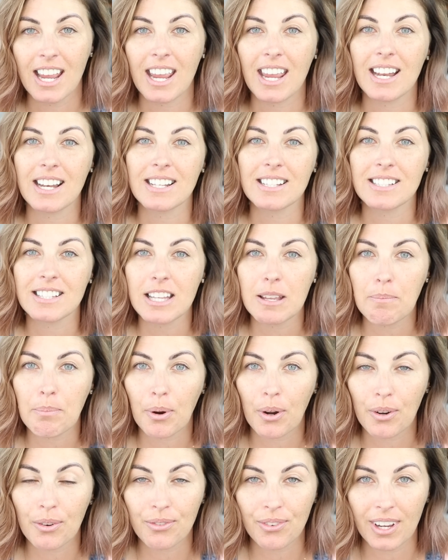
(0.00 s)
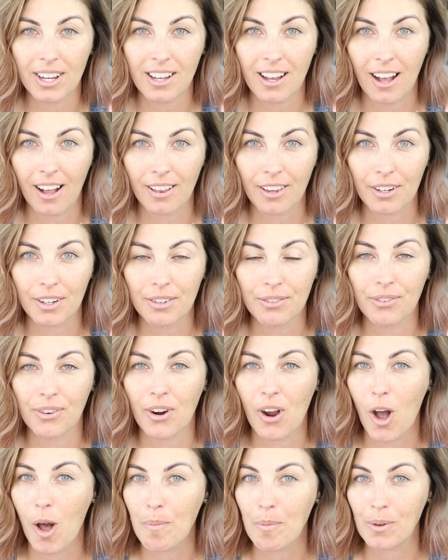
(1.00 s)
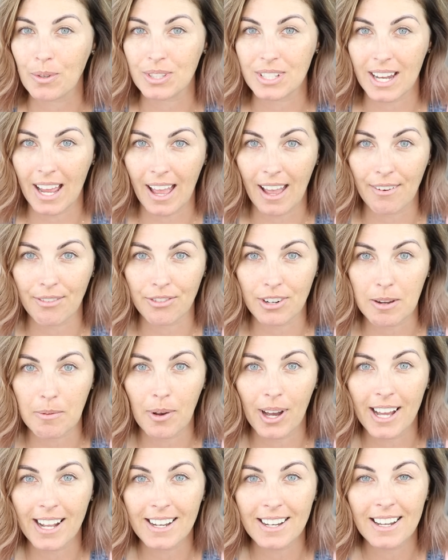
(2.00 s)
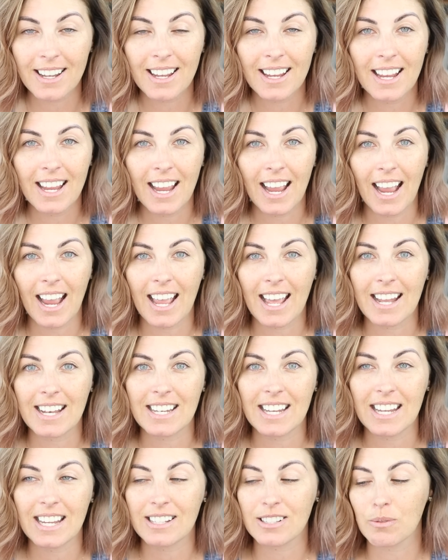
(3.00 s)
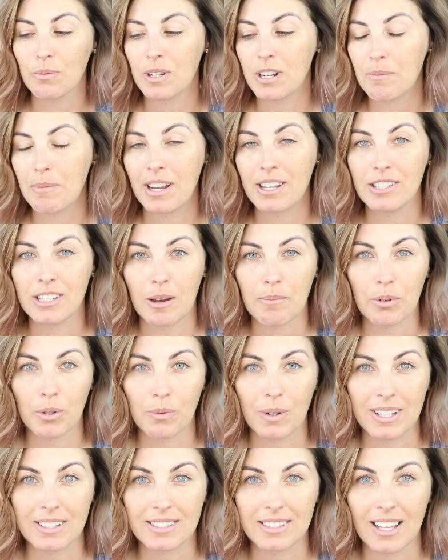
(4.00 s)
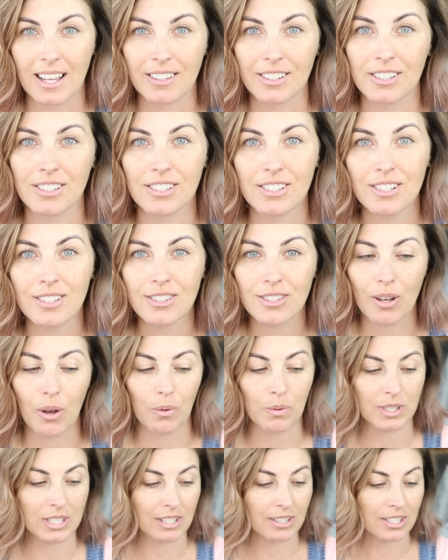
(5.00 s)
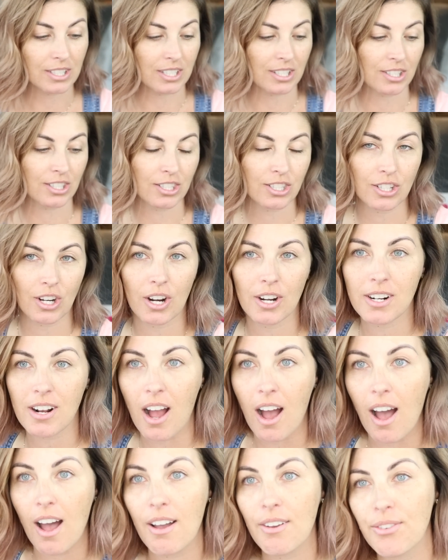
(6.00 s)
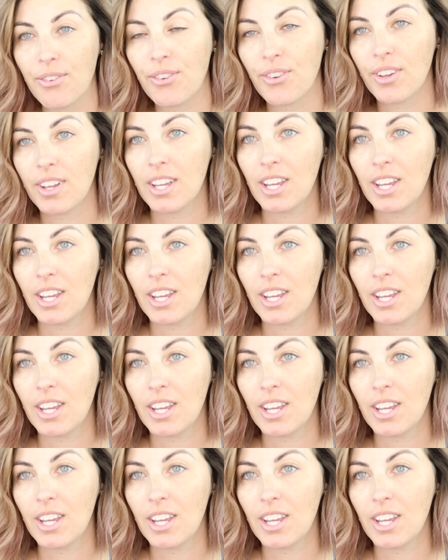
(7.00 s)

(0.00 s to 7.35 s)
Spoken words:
It is the perfect color for almost everyone, and it's one of my #1 sellers. So to start off,